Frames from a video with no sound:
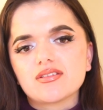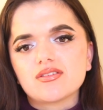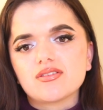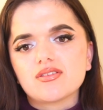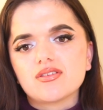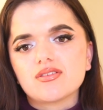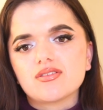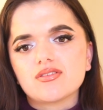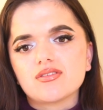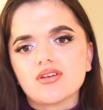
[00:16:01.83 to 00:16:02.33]

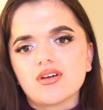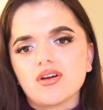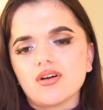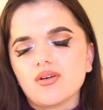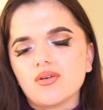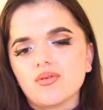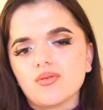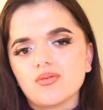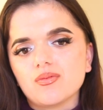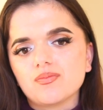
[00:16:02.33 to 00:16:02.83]

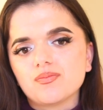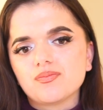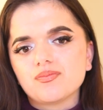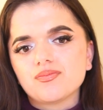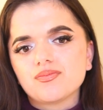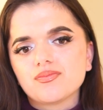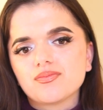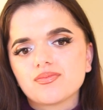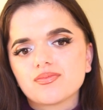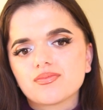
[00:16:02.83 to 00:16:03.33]
So
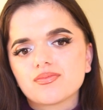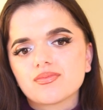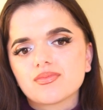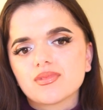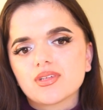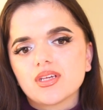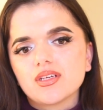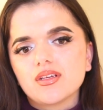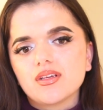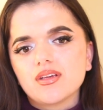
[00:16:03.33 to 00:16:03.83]

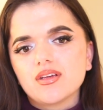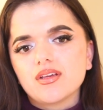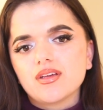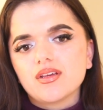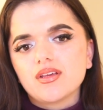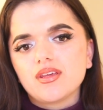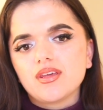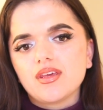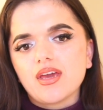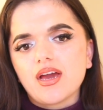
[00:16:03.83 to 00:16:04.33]

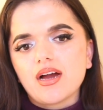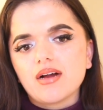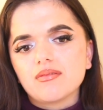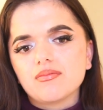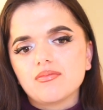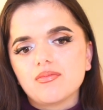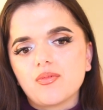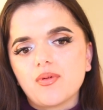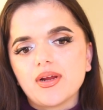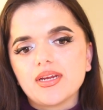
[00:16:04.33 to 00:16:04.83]
yeah,
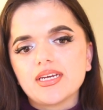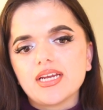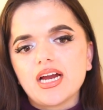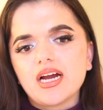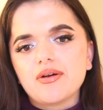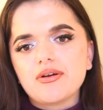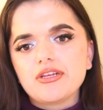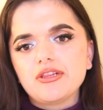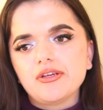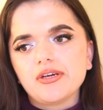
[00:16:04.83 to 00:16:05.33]
right
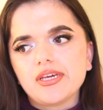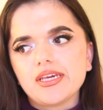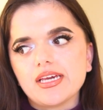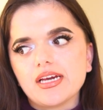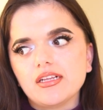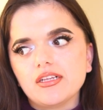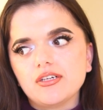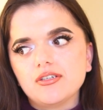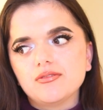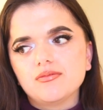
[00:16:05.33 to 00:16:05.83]
now I look
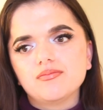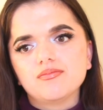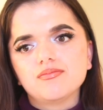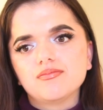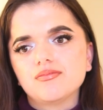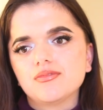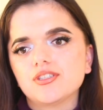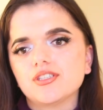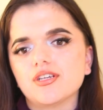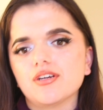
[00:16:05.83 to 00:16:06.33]
yellow.
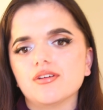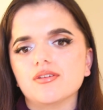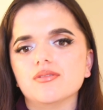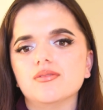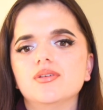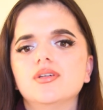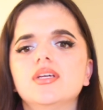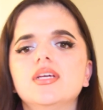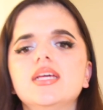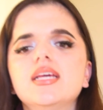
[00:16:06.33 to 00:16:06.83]

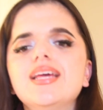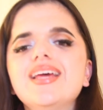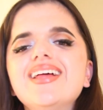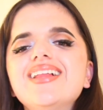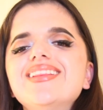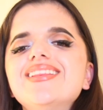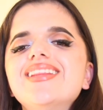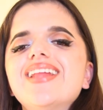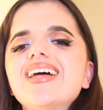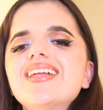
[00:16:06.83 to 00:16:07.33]
So
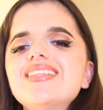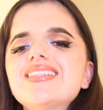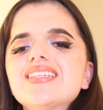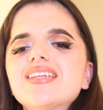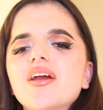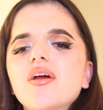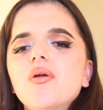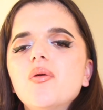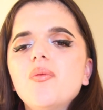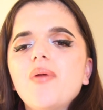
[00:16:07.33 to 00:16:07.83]
let's
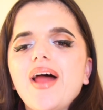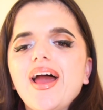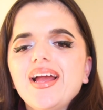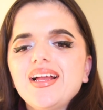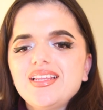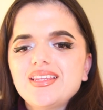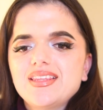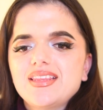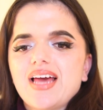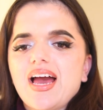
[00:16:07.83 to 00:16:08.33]

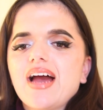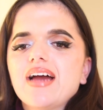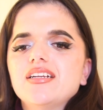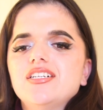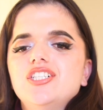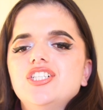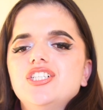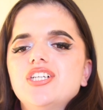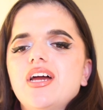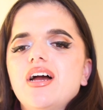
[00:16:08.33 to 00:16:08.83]
correct that,
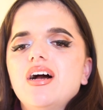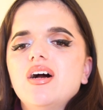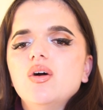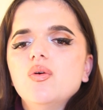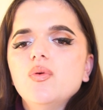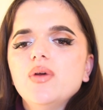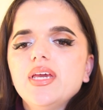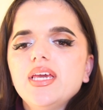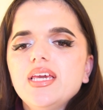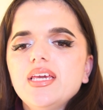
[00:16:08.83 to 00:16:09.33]

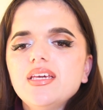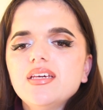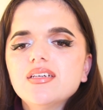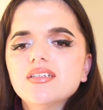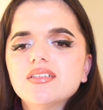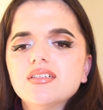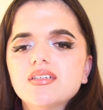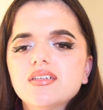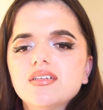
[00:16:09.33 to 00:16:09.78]
shall we?